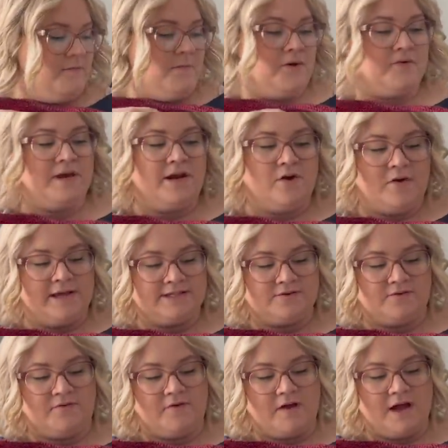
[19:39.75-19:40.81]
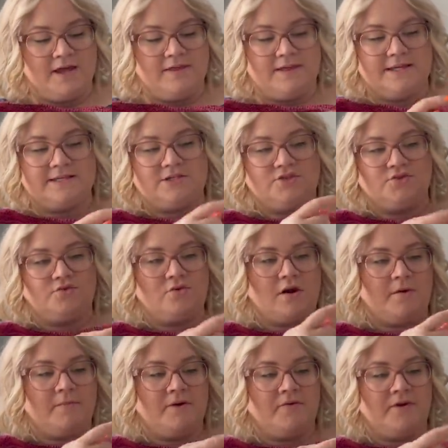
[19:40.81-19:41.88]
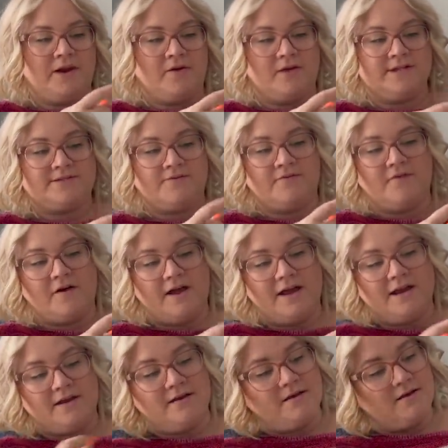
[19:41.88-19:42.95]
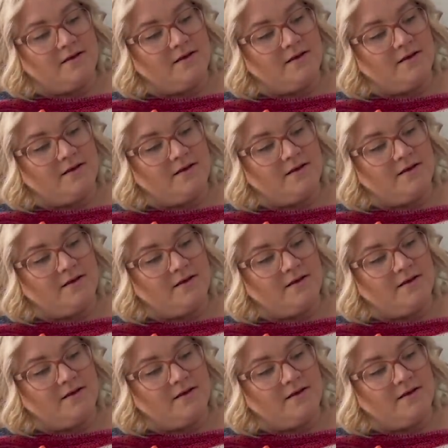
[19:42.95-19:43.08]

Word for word: merino extra fine these two are merino extra fine